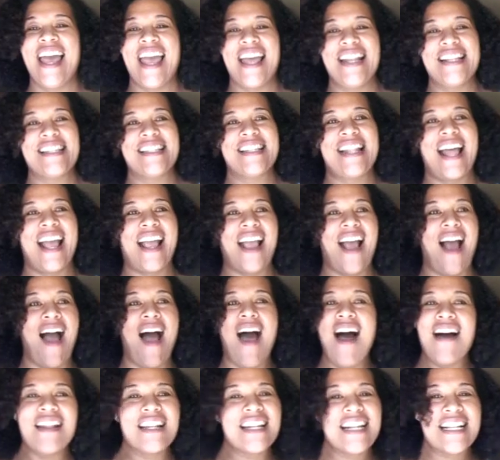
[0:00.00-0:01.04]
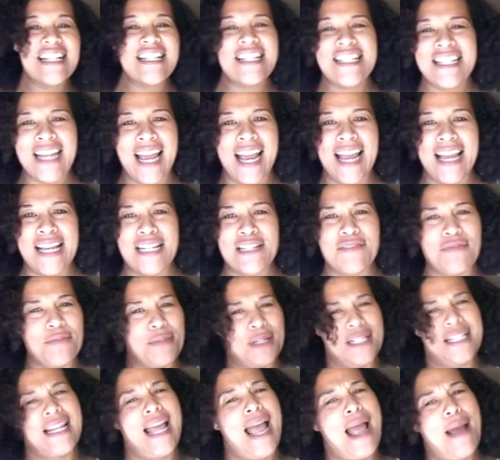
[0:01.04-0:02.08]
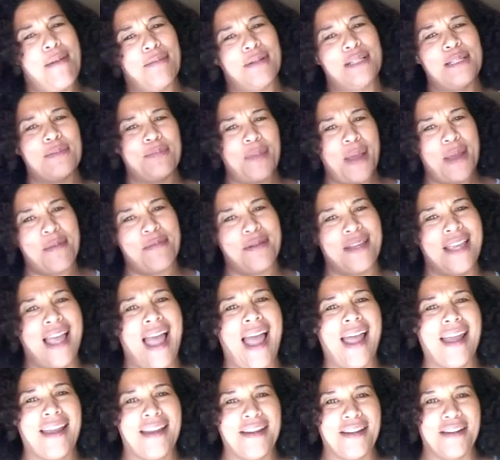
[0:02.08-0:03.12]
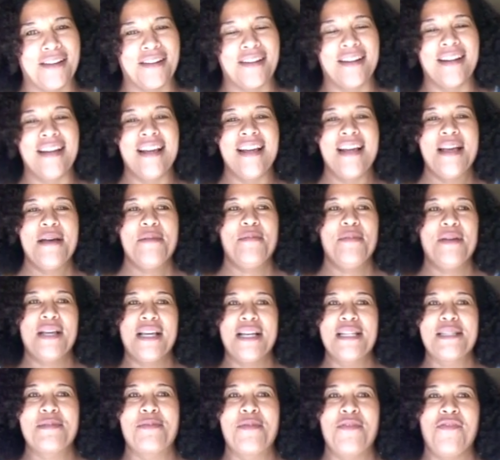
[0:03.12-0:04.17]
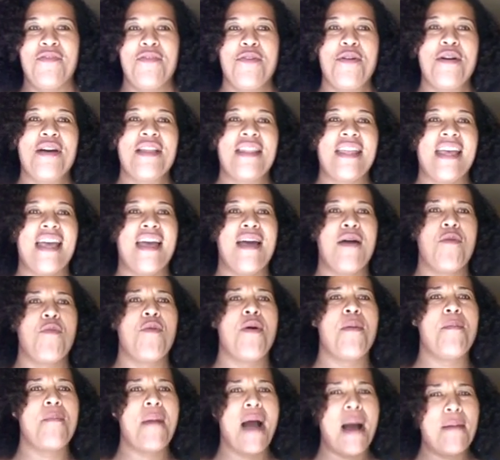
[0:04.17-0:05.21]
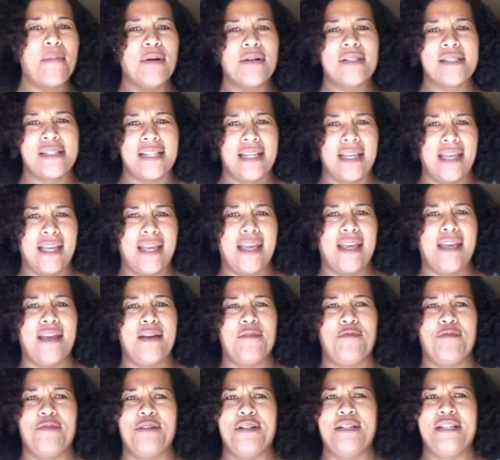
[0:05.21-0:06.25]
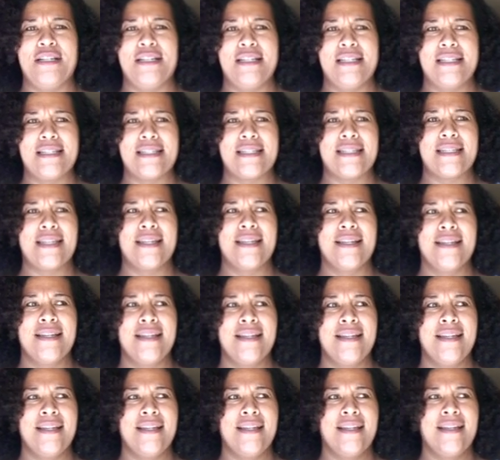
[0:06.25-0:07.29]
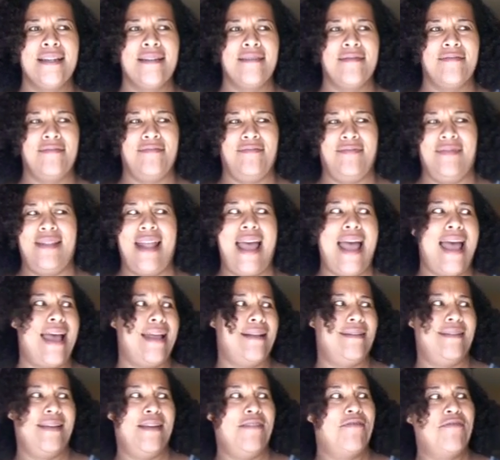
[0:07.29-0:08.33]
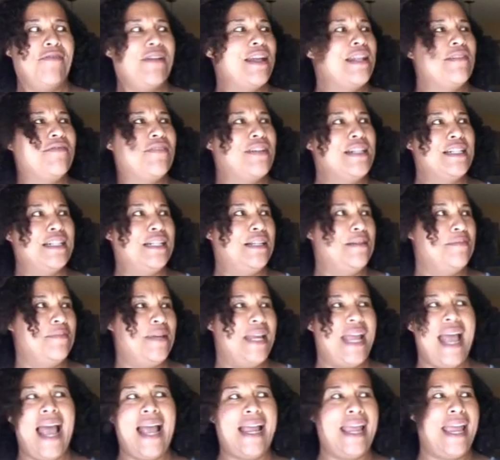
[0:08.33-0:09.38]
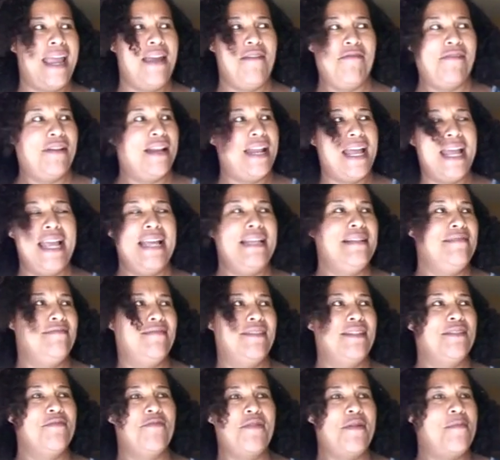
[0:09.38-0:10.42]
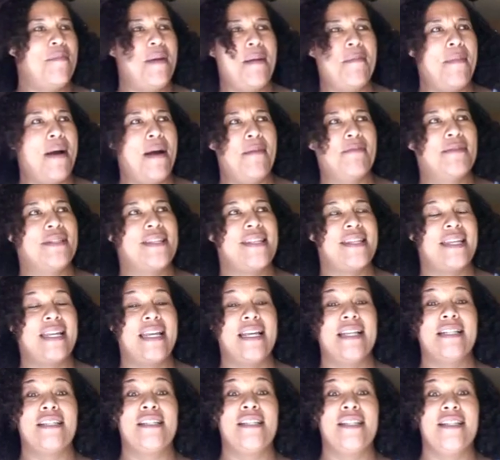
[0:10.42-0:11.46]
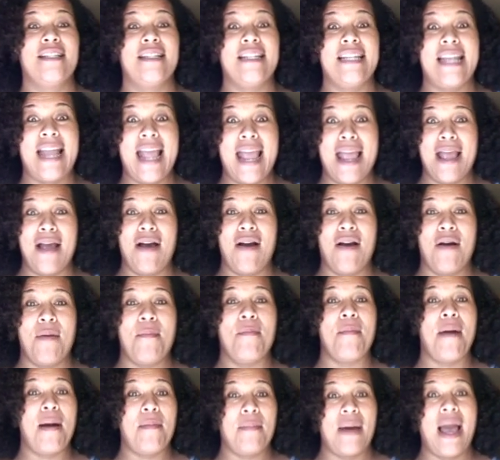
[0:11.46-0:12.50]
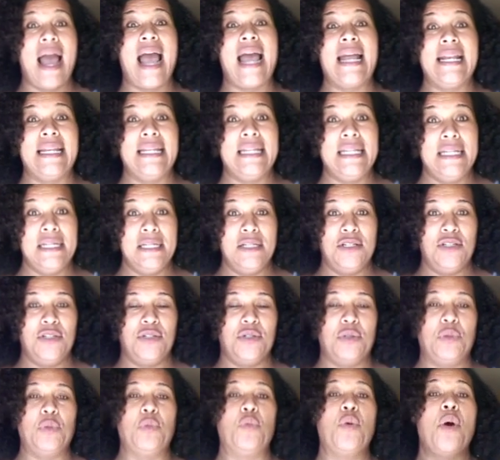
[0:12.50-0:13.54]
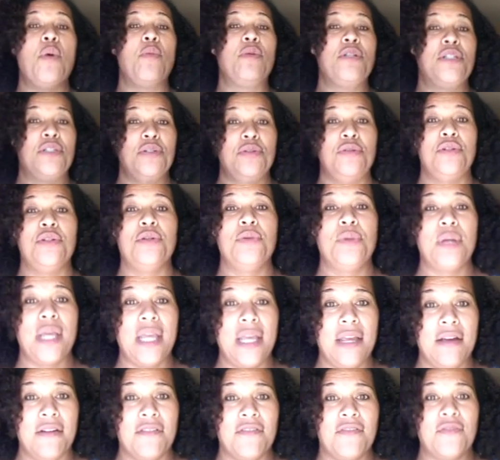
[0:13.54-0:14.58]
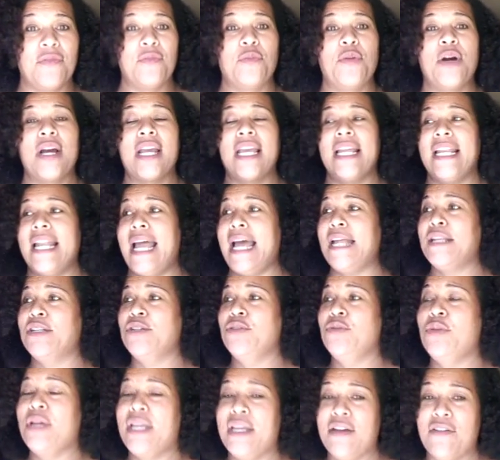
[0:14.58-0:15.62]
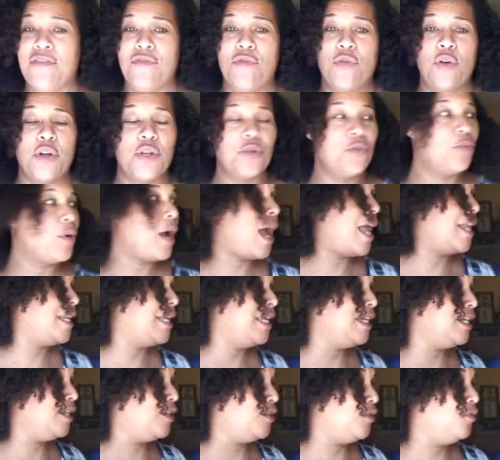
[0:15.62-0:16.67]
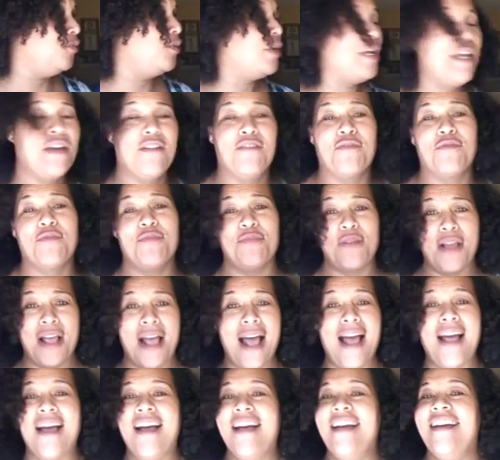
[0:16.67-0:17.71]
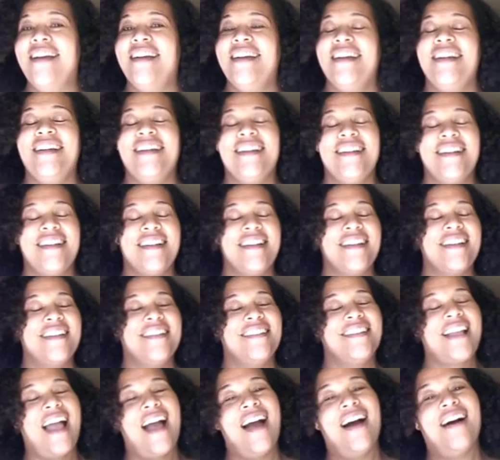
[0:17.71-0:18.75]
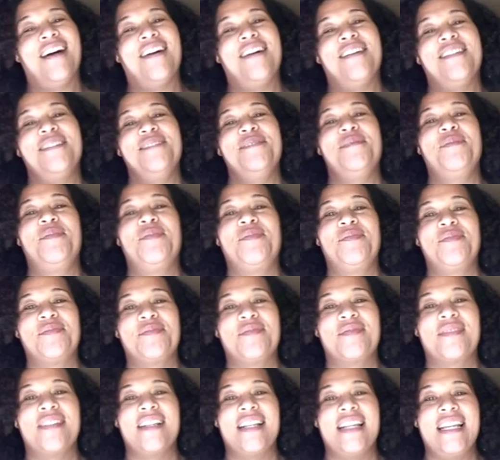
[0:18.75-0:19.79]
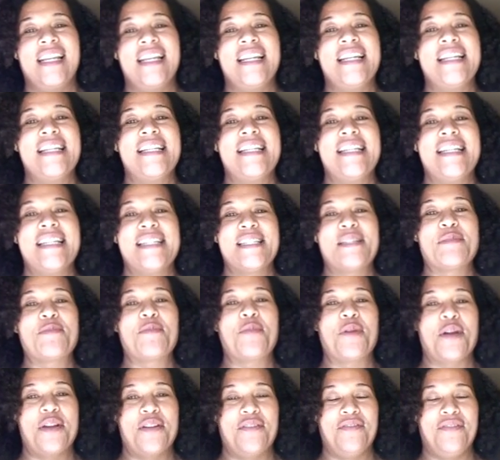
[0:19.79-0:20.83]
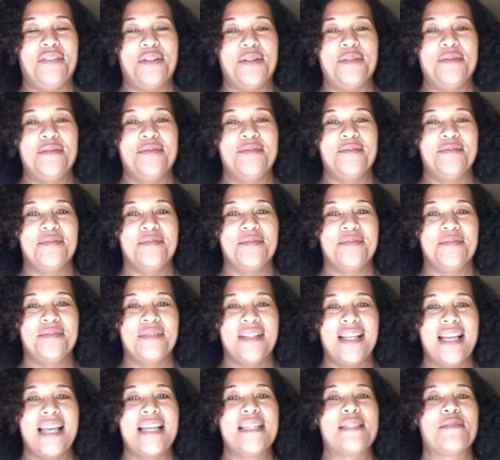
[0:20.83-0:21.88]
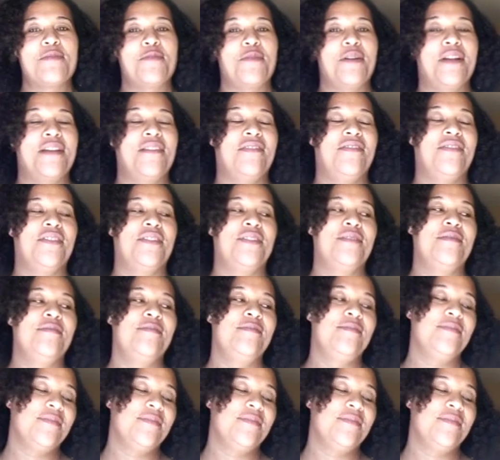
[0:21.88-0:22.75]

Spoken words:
And it's like all of this changed from the time this baby got here. Because before that, what Mama said was not irrelevant to me. I can't relate to what my mama's saying, to now, Mama, I need you. What would you do if? What can I do if? What do I need to do if? Y'all, it is wonderful. It's wonderful.